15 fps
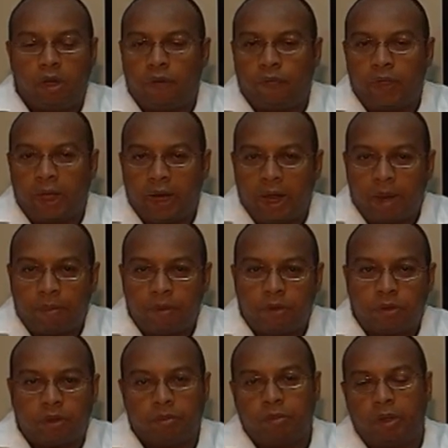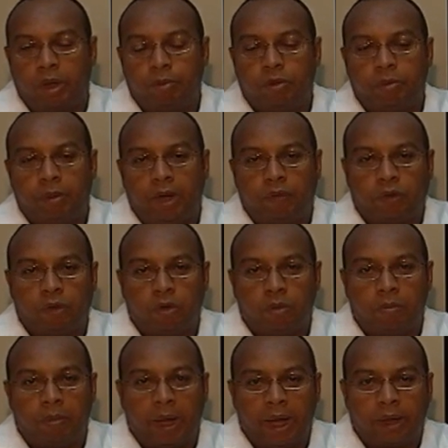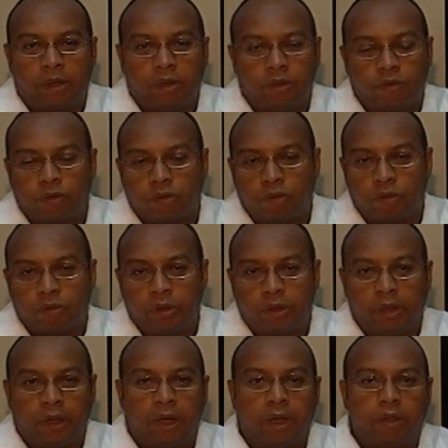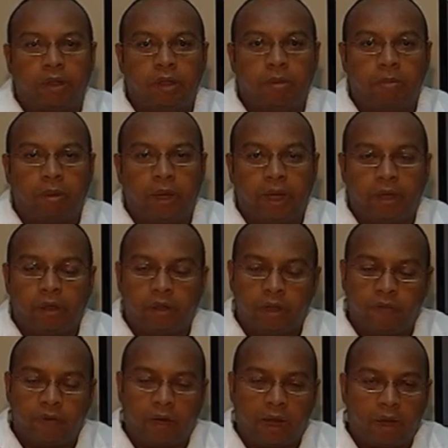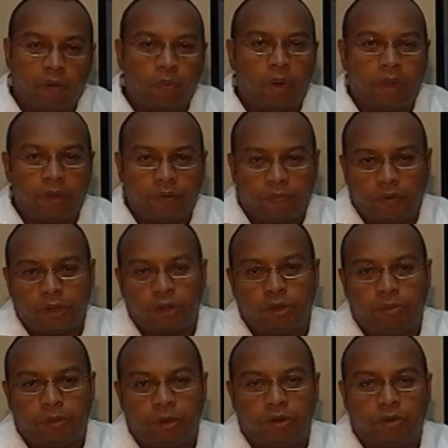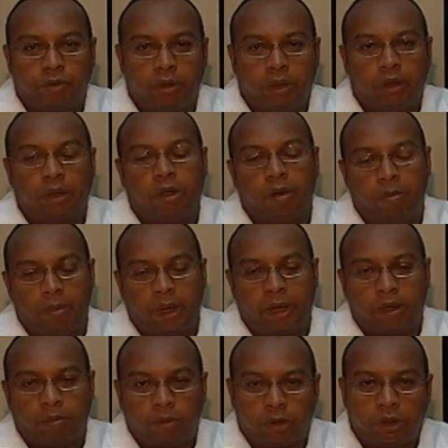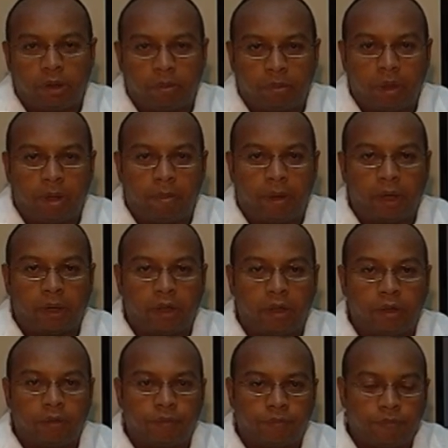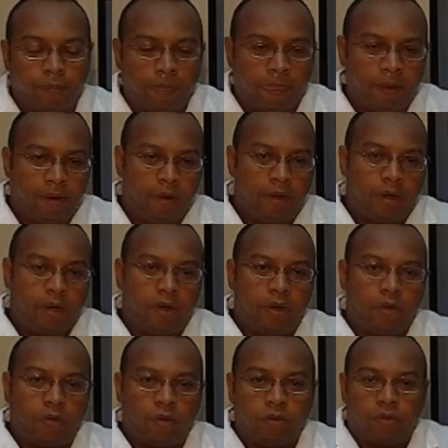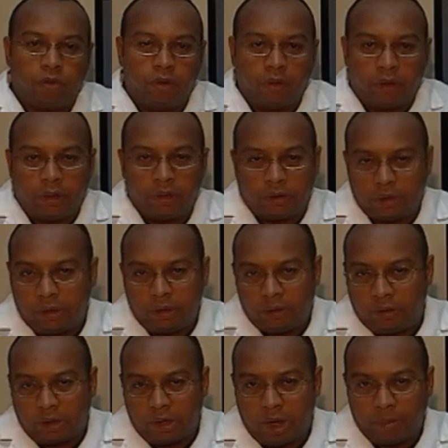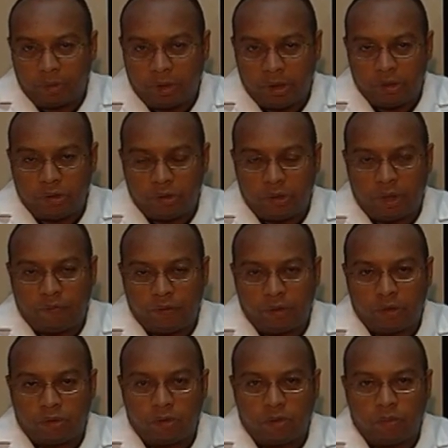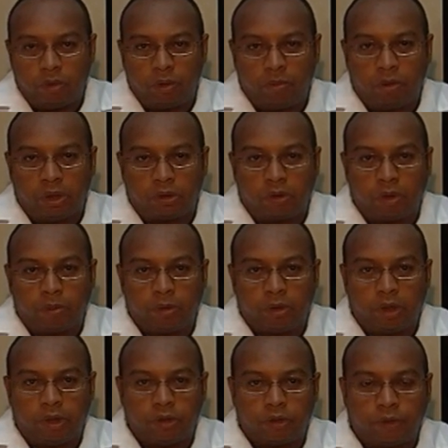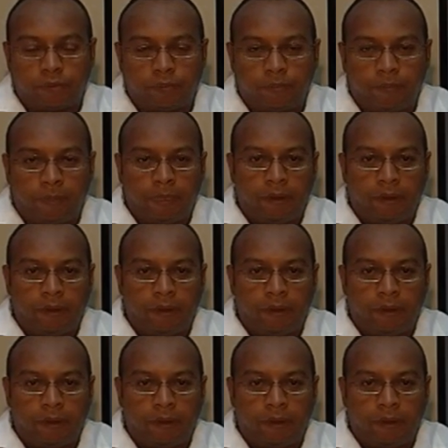If that happens, sometimes you may have to go back to the surgery, take out the implant, leave it out while the infection is being treated, and come back and put the implant back in. Those are the things, the complications you have to consider with a breast augmentation.